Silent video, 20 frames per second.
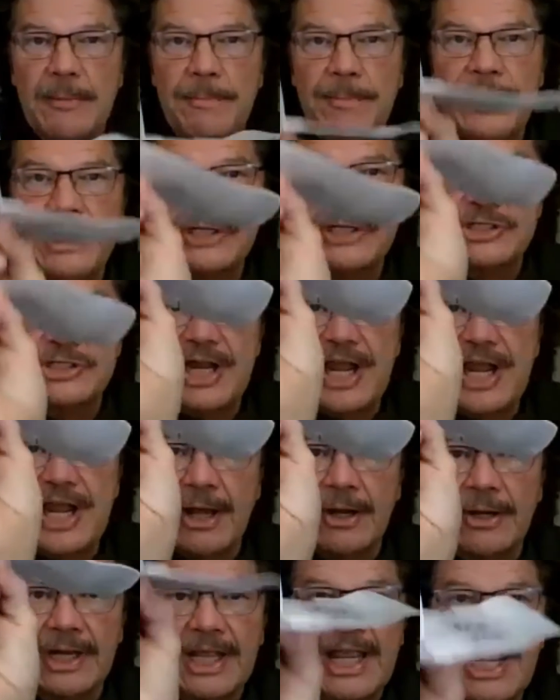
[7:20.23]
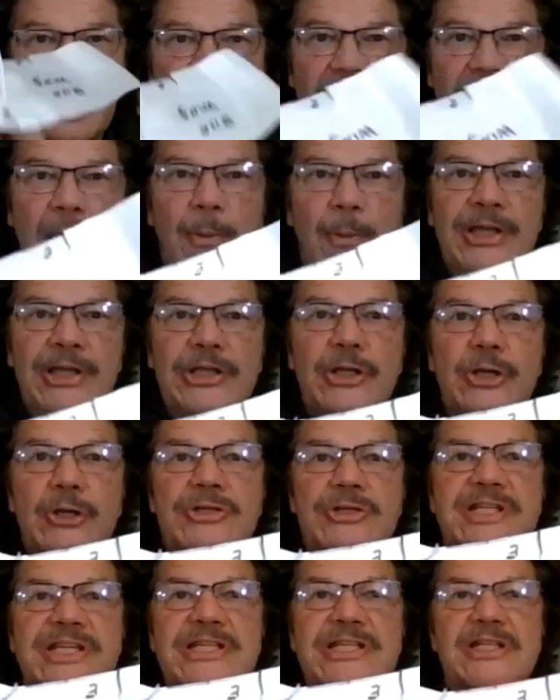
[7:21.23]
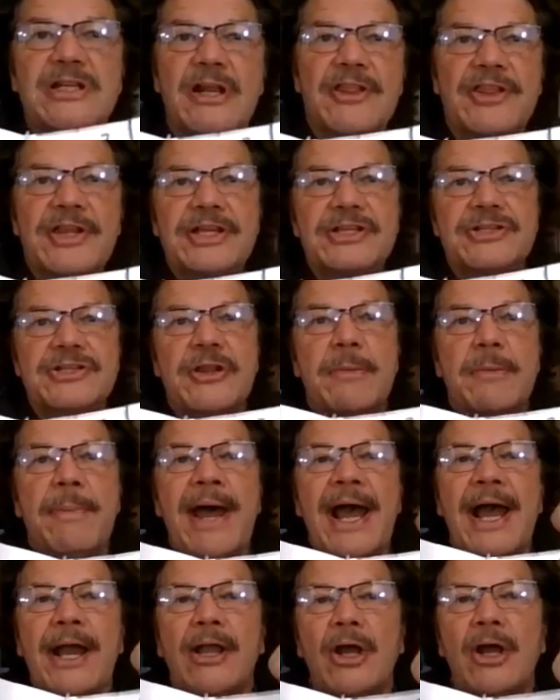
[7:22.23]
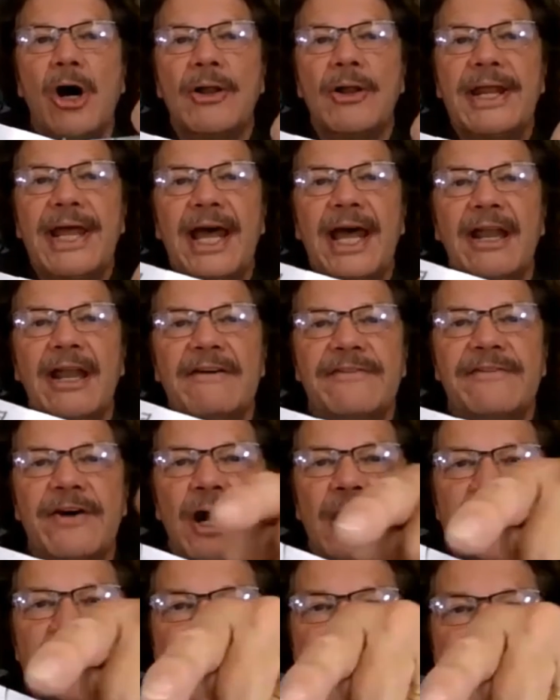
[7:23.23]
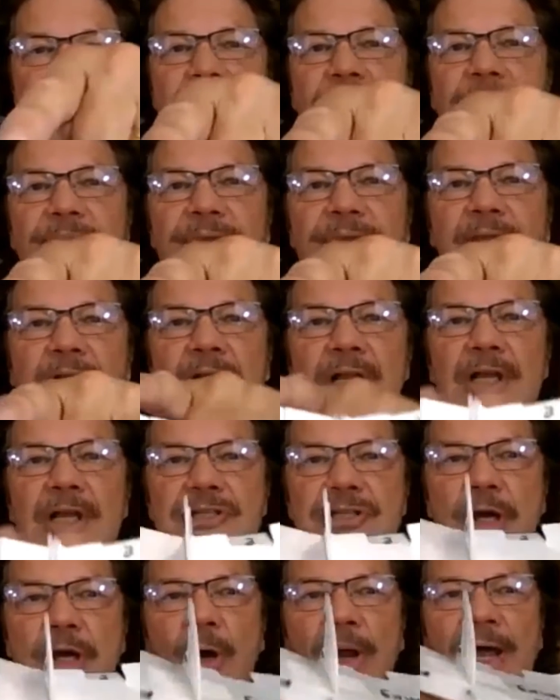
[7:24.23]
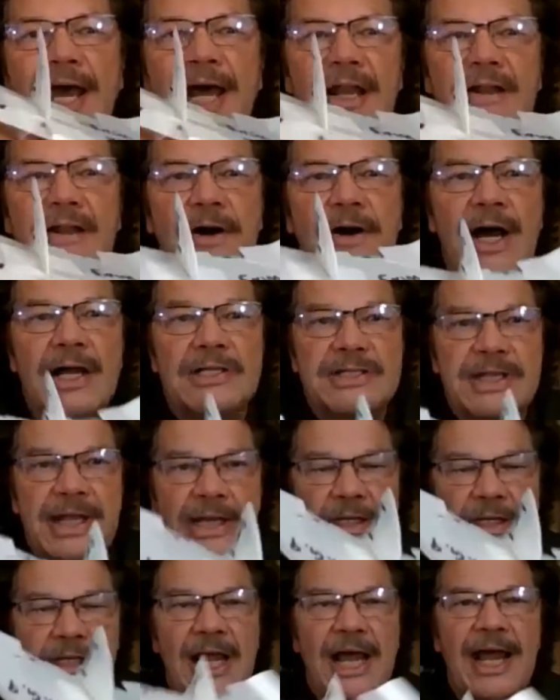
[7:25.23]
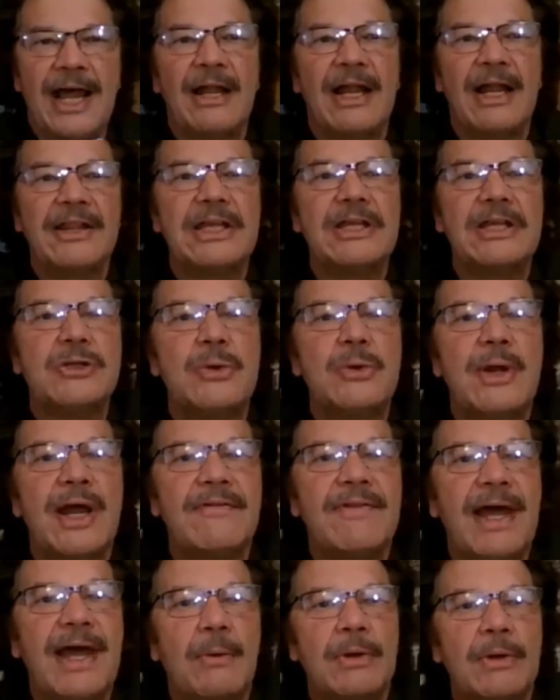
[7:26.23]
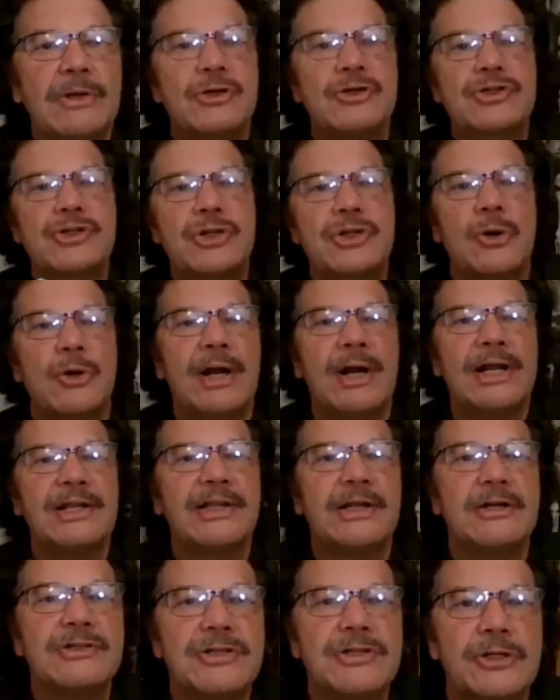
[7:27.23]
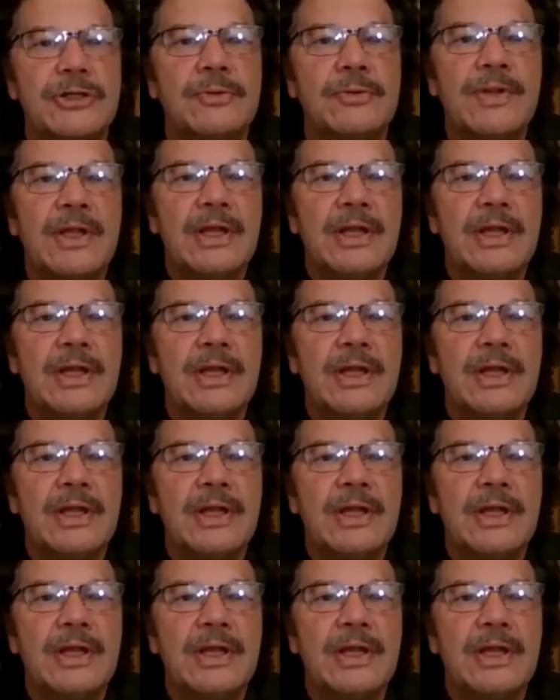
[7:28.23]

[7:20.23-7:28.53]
pitch down. And we use these little things on the back called elevons. So elevons, and Kyle, I think you have that one you're showing right there too.